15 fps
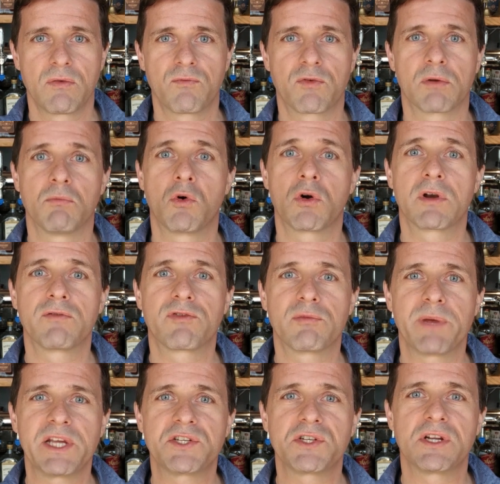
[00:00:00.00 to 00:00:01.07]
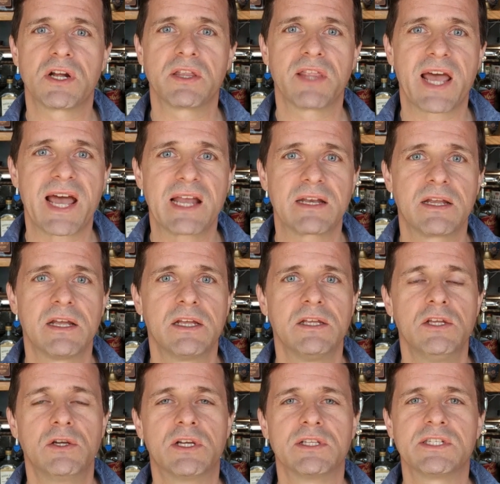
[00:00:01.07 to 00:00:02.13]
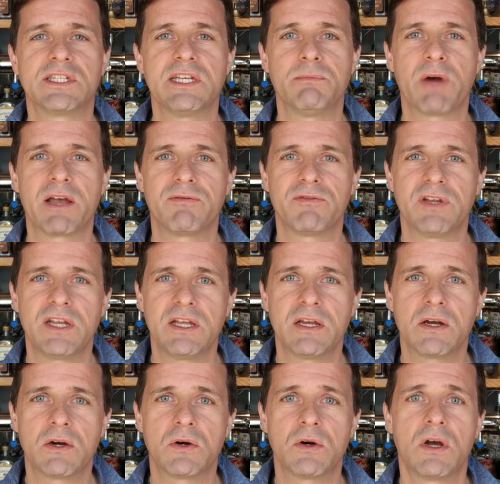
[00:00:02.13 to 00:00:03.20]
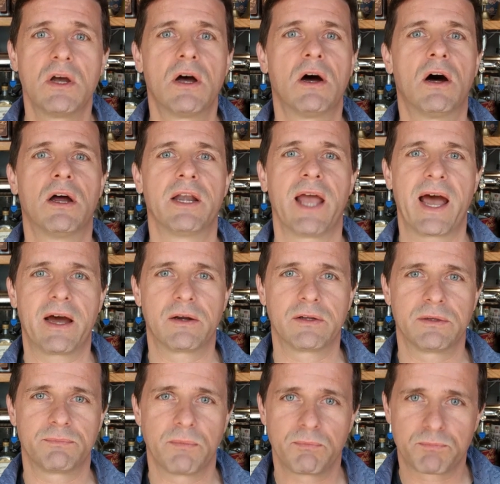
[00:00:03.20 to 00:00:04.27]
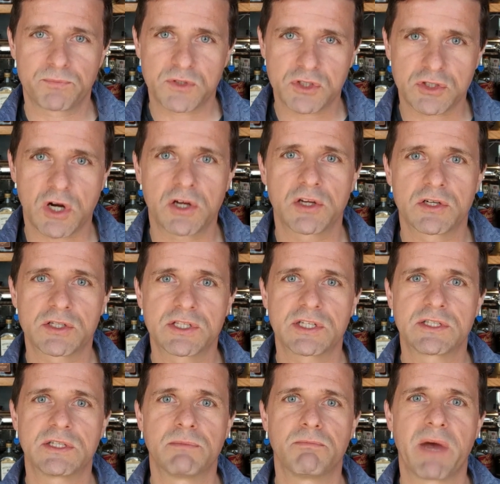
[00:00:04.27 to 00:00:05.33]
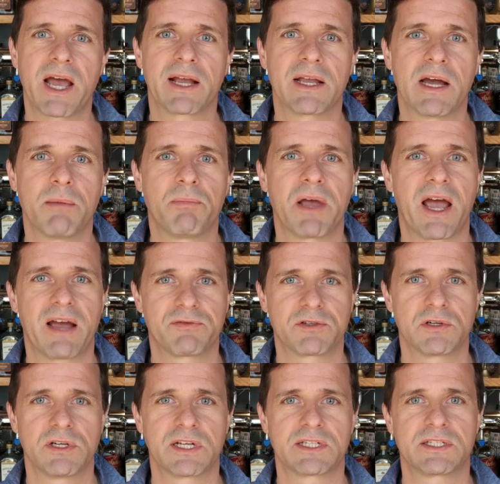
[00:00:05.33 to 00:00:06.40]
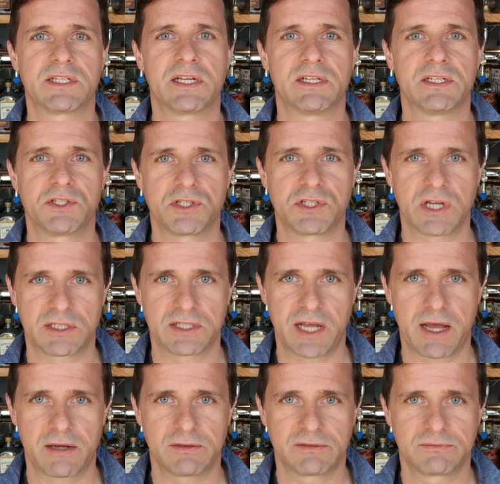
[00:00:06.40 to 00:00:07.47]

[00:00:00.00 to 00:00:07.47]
For more information on that, you can see my video on how to start your system back up after an extended shutdown.